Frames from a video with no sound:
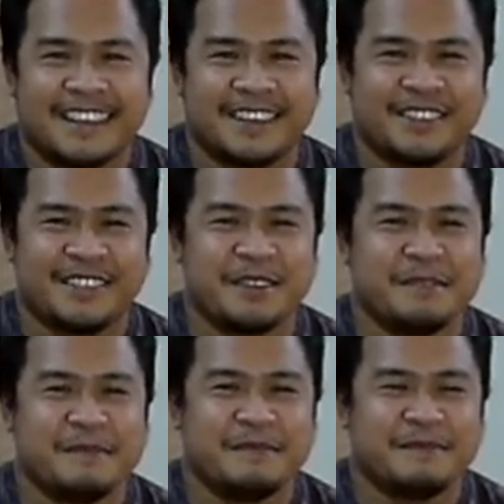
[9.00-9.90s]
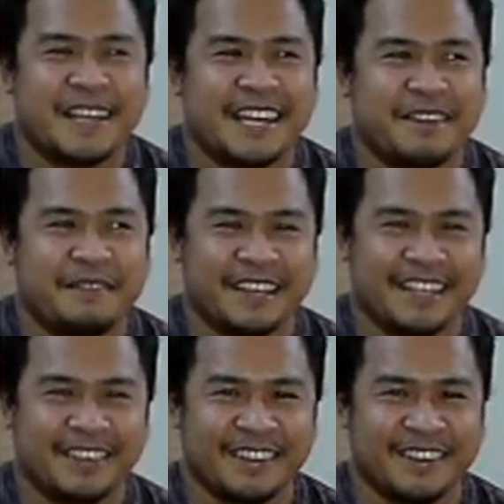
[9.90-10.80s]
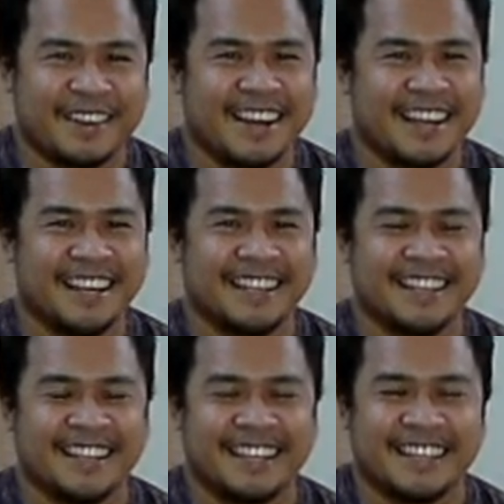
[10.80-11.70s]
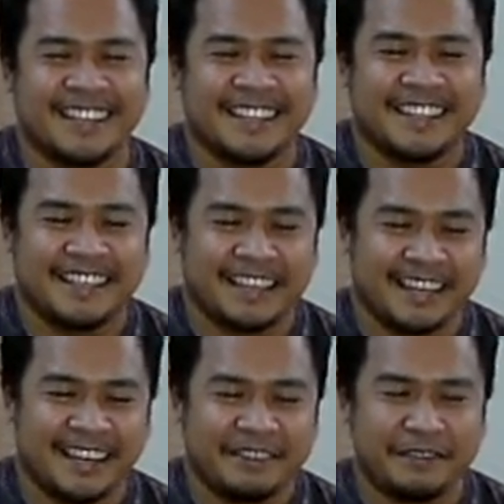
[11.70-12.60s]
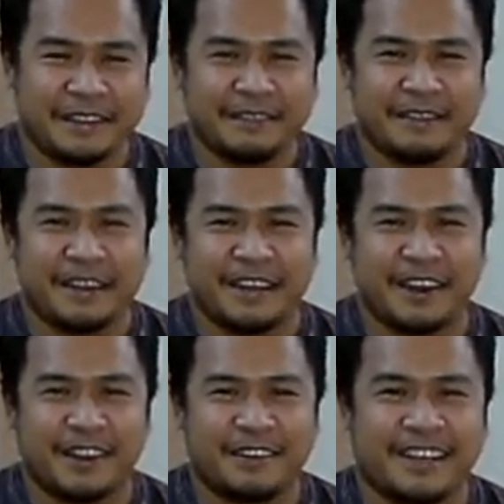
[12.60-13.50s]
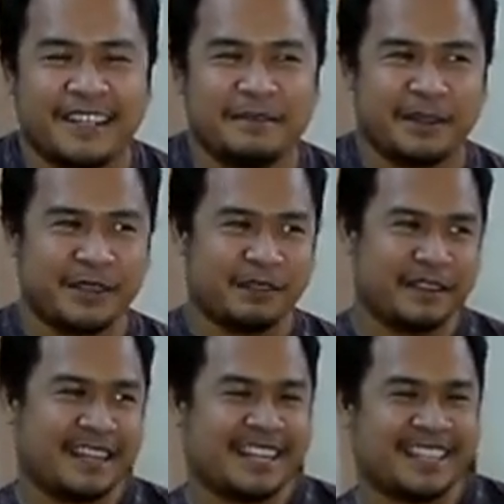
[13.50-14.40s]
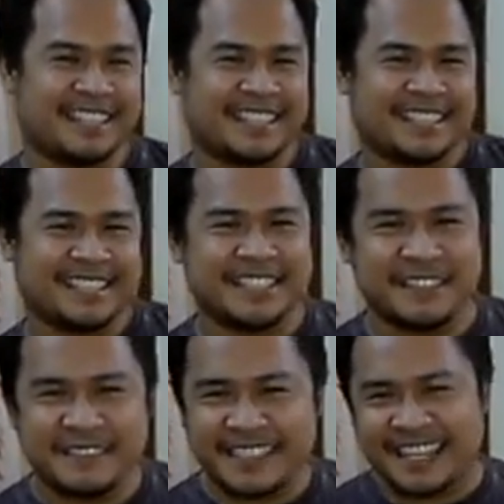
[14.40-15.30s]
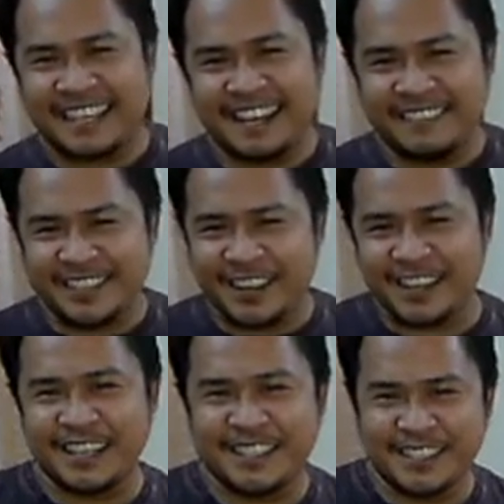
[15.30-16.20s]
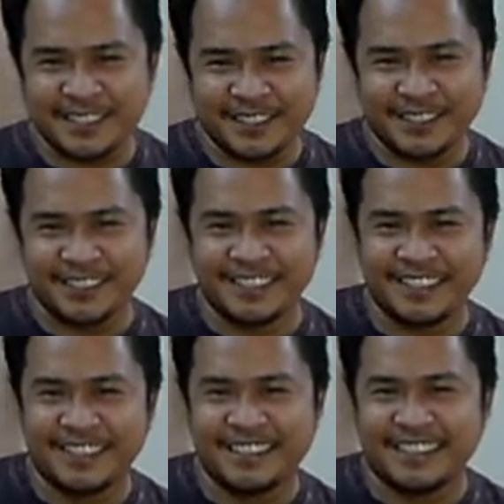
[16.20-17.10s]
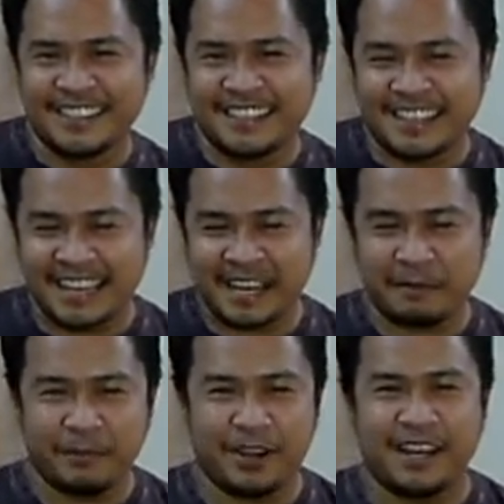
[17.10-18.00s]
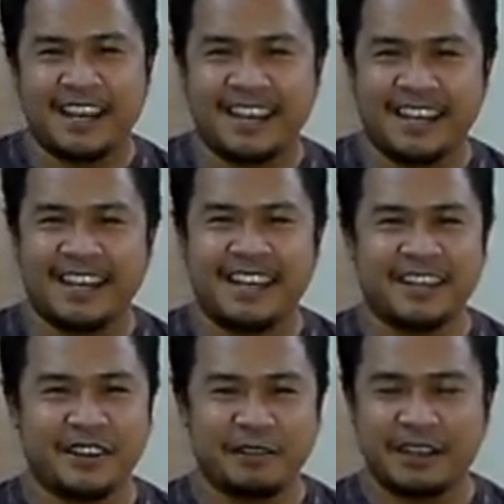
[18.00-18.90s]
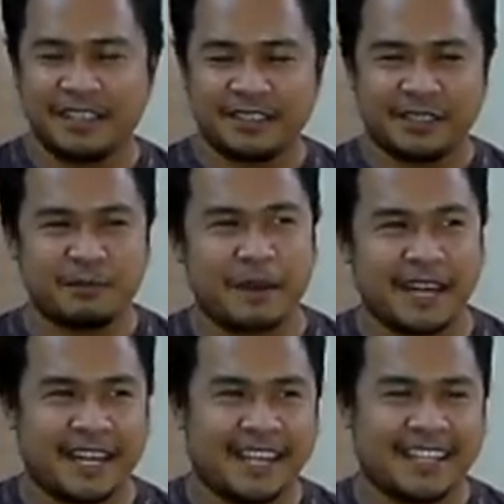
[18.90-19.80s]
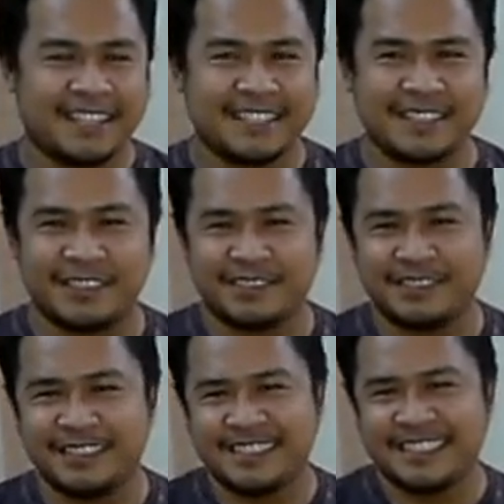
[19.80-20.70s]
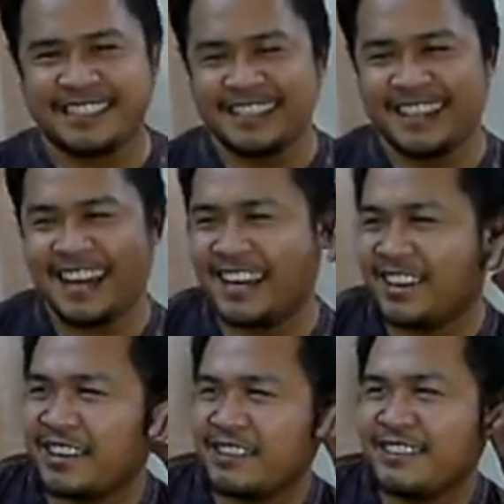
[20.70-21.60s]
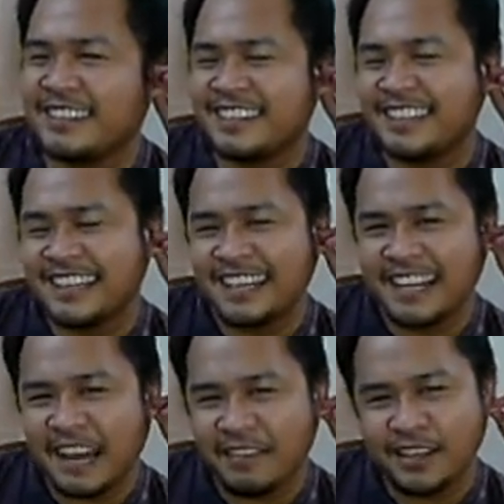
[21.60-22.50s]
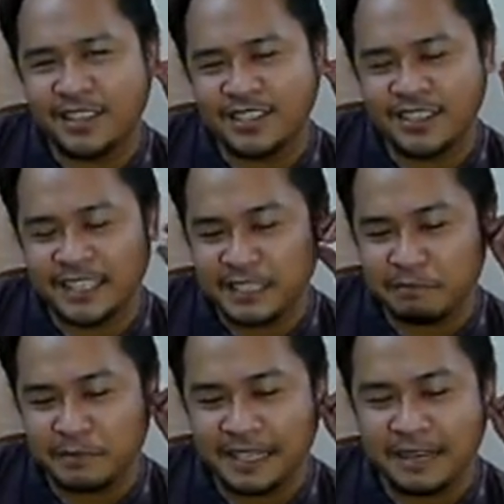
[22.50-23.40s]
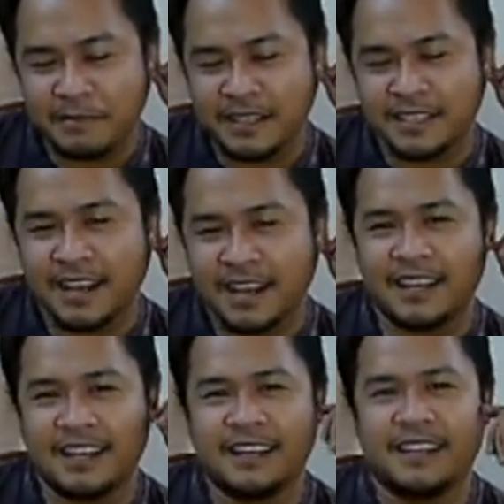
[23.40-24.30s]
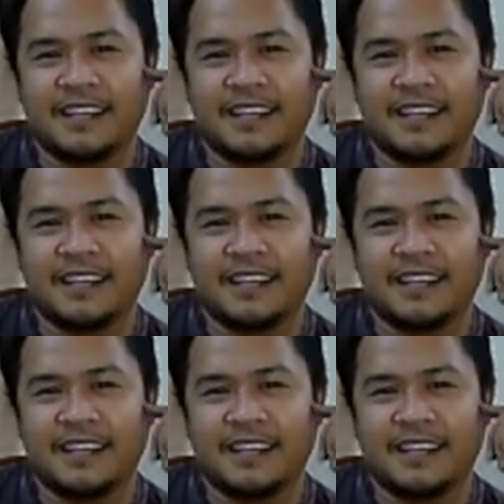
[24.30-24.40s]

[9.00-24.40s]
YouTube and video recording. I feel very awkward about doing this because it seems like I'm talking to a camera and no one is responding. So I don't know, I'm not used to this, but I'm going to try to